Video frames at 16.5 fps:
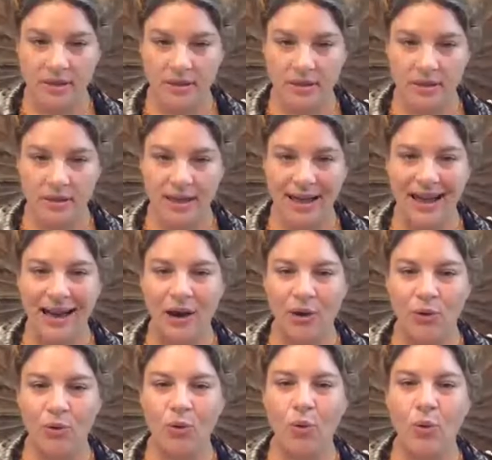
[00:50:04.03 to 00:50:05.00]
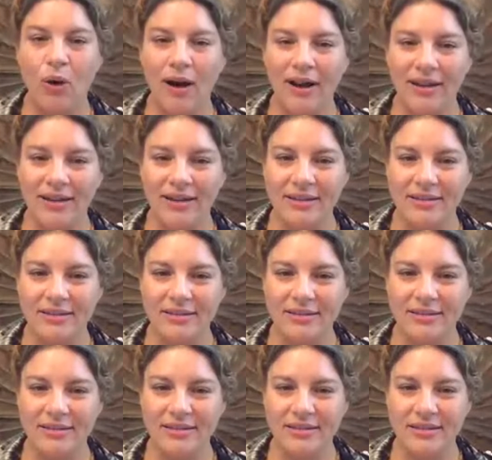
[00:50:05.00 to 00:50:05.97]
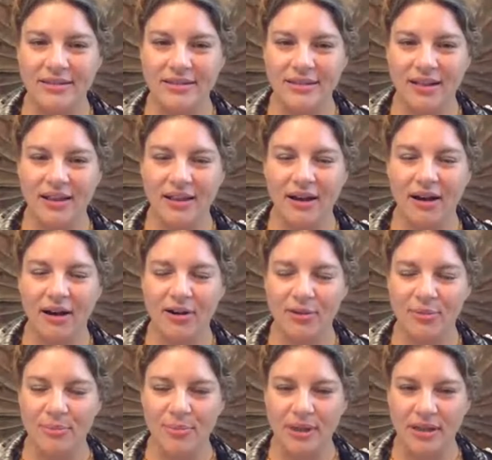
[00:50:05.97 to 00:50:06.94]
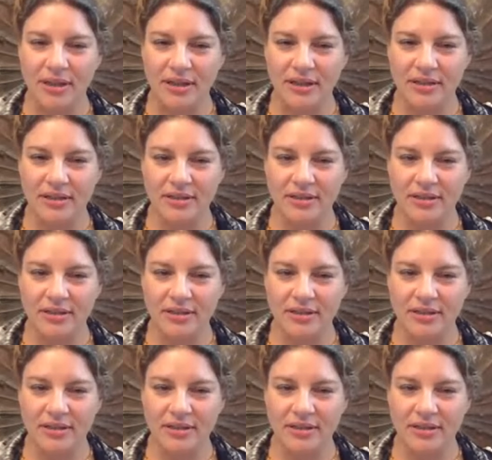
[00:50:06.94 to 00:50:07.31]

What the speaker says: And how quiet the heartbeat is.